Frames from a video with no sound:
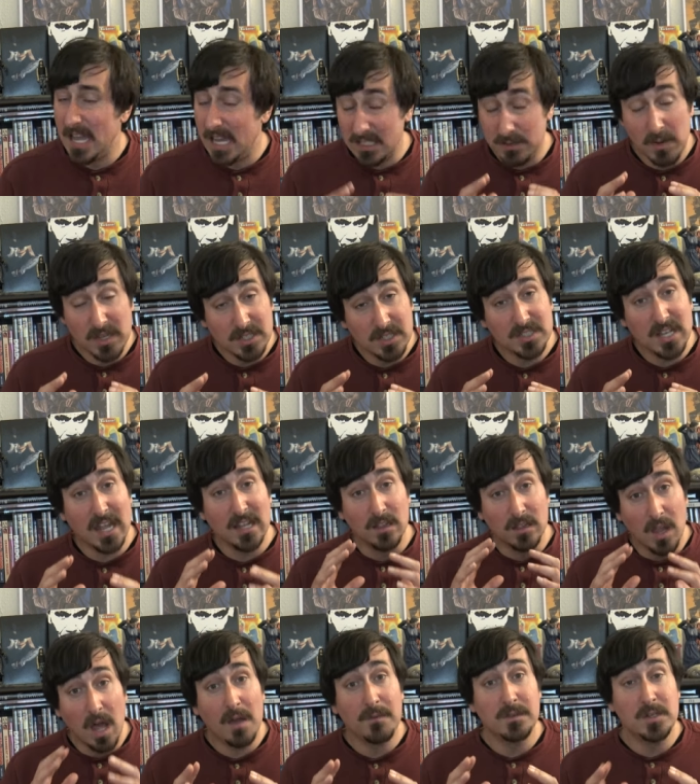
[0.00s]
As much as I
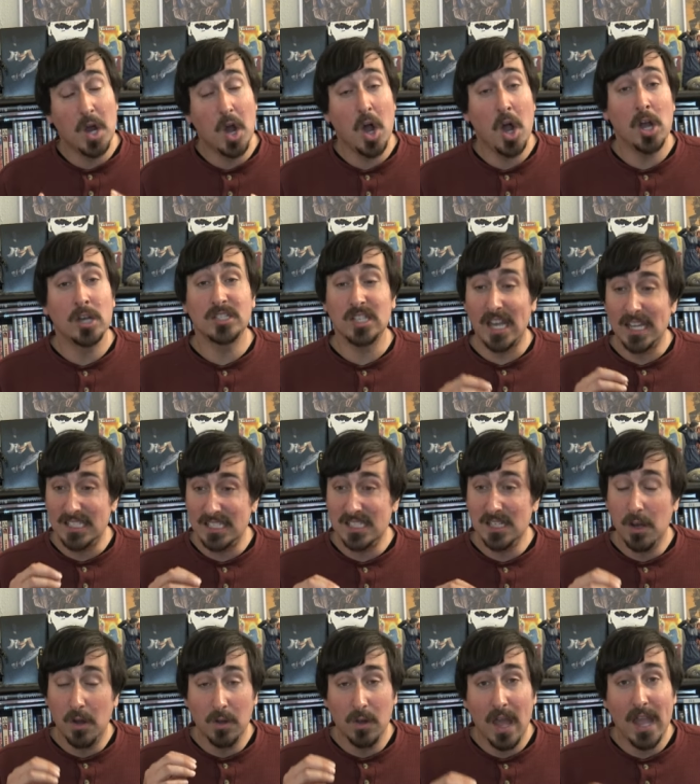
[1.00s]
love dogs, I
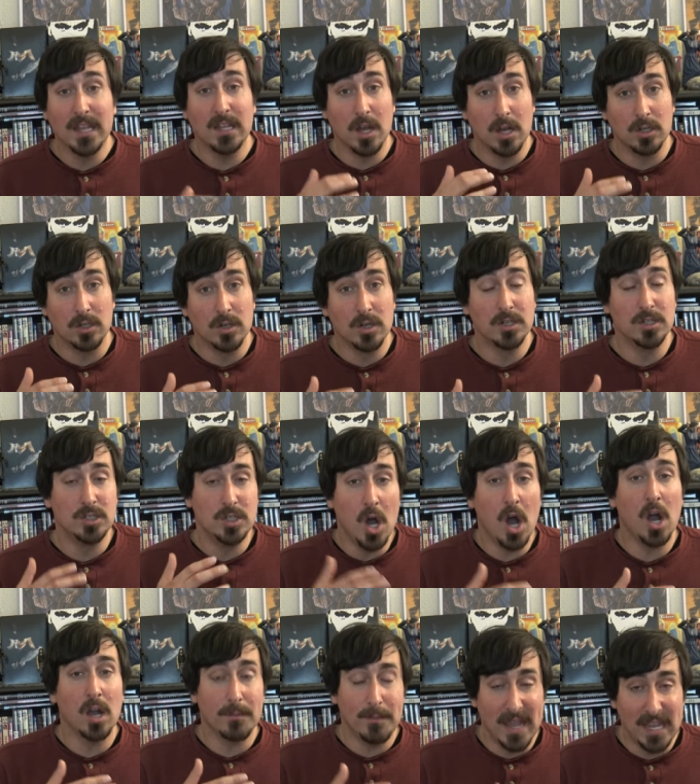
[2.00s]
still like a good
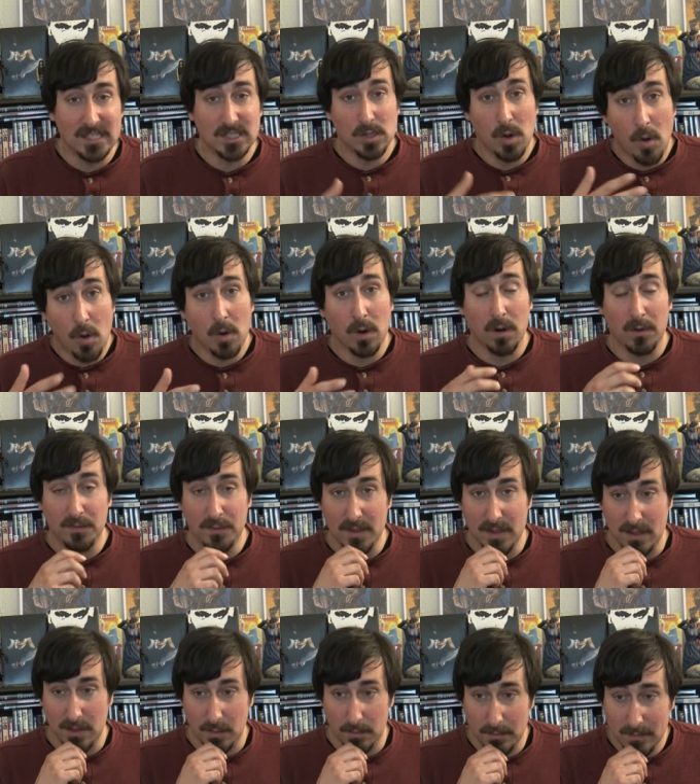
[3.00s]
dog-based horror
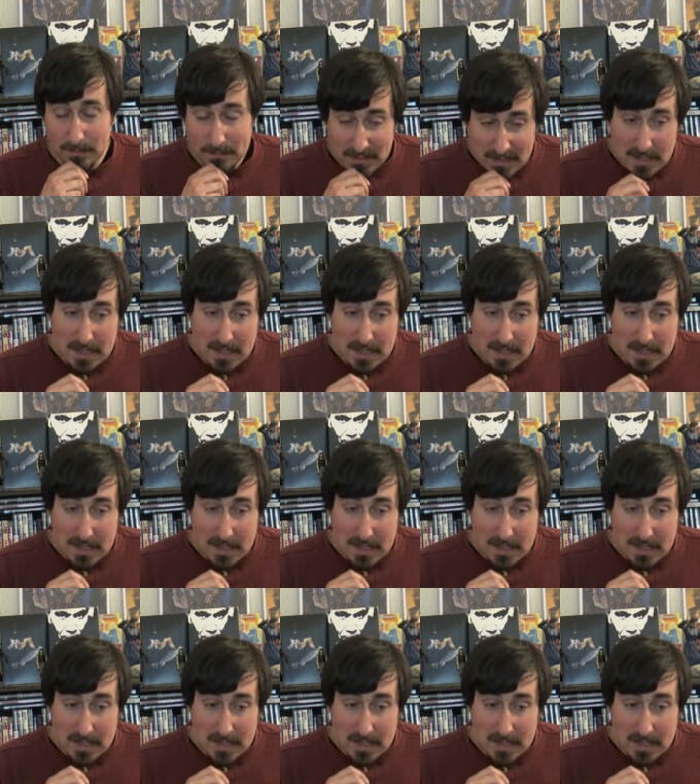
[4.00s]
film.